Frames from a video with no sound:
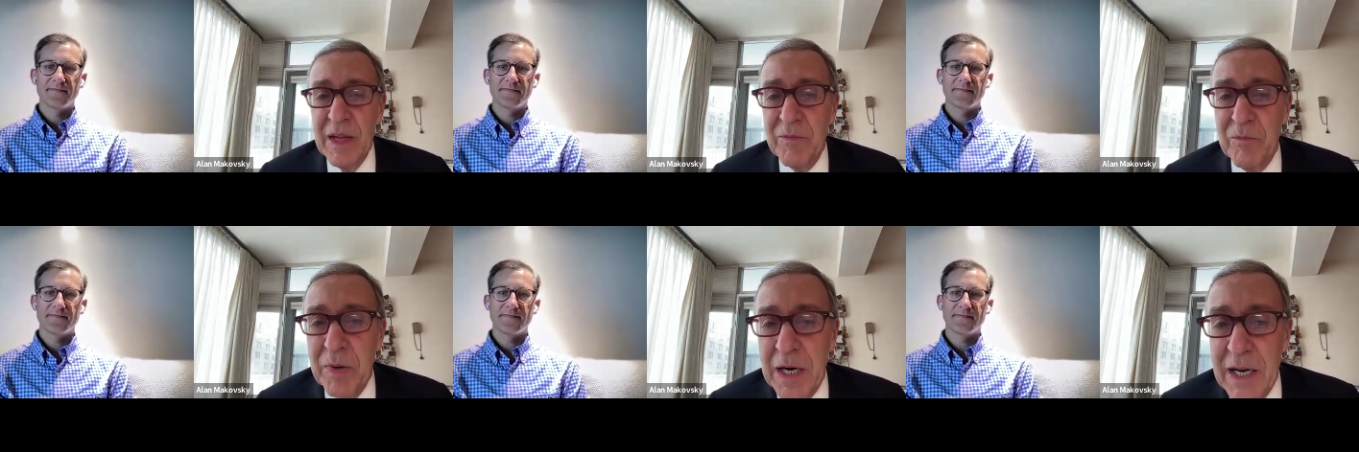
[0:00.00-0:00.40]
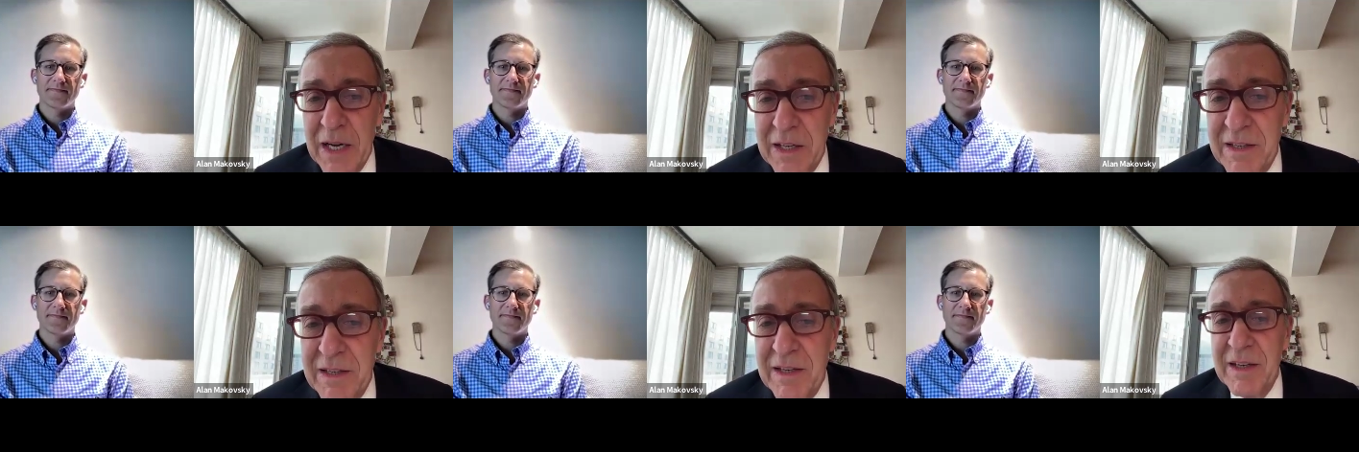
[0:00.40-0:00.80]

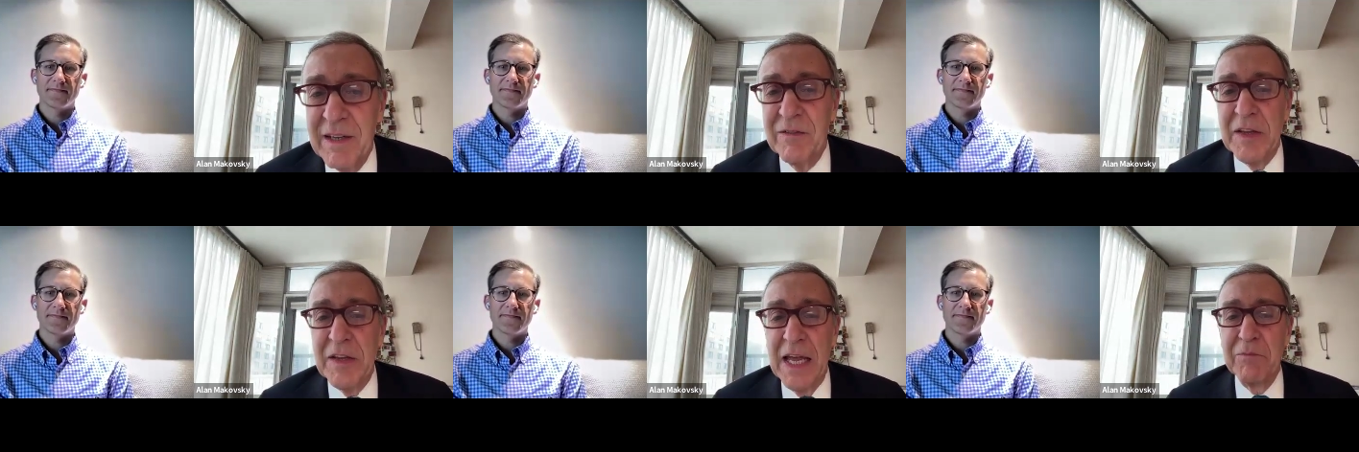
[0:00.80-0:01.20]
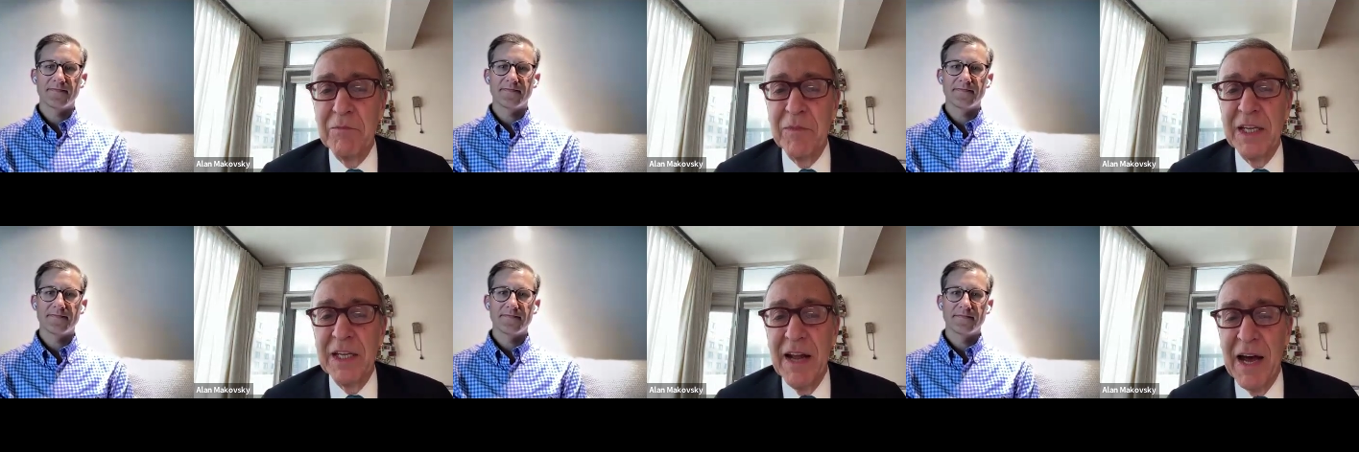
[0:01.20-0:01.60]
Speaker 1: but his
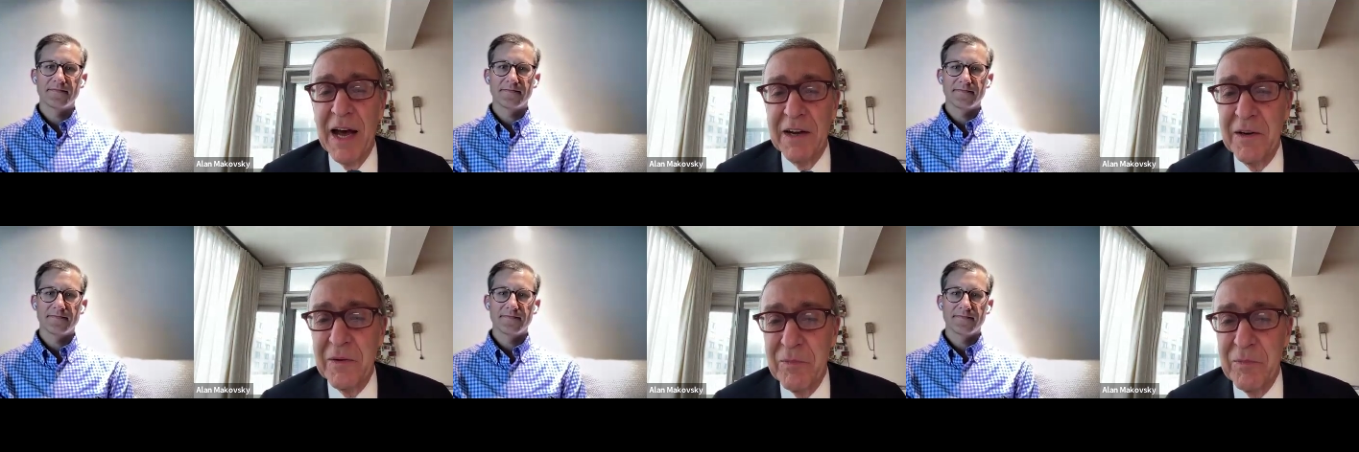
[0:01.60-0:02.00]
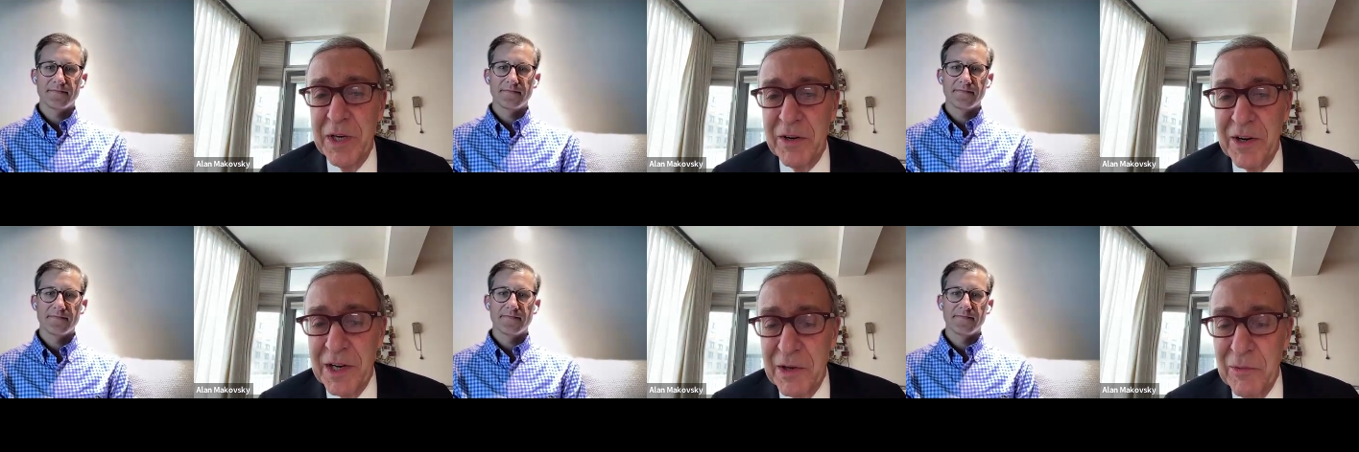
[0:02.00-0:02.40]
name did not
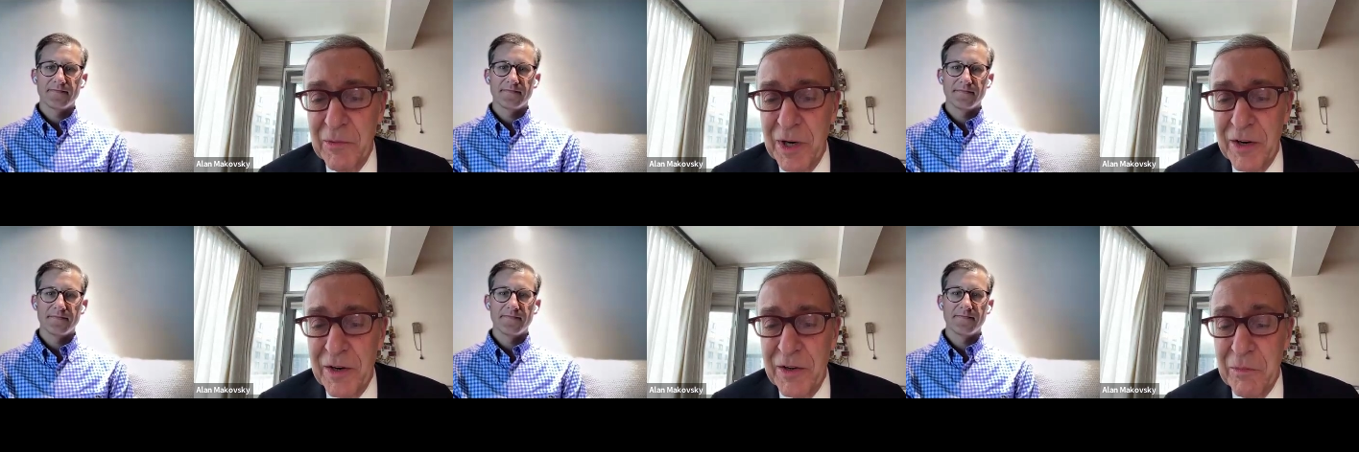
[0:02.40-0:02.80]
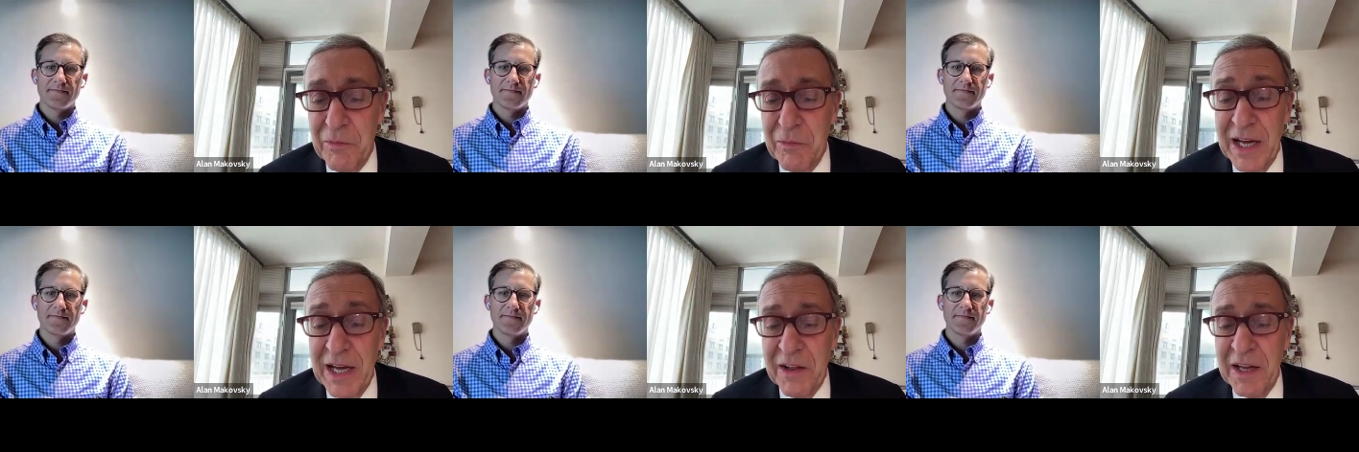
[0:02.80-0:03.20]
appear anywhere on the
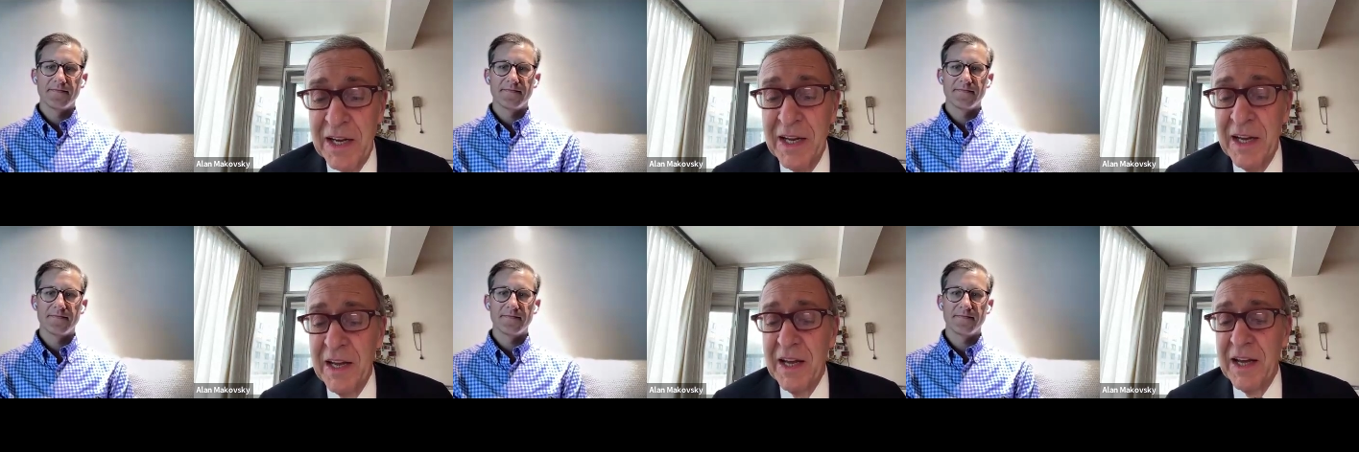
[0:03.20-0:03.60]
ballot.